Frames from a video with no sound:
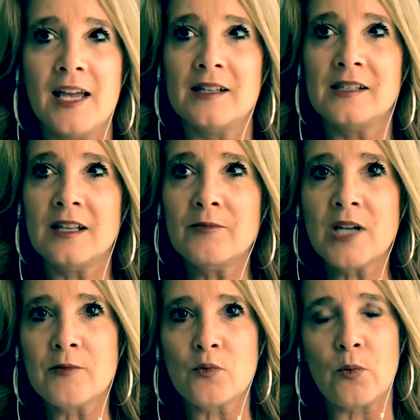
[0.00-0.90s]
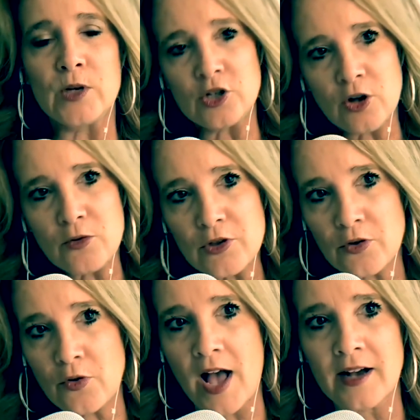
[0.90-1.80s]
And sometimes when we show the
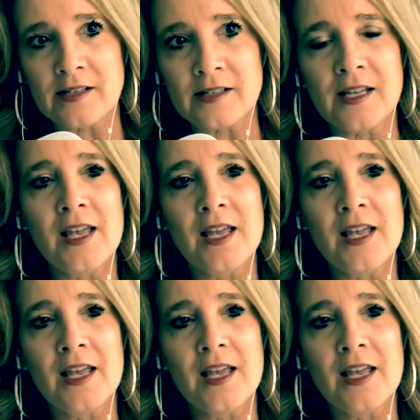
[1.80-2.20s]
cracks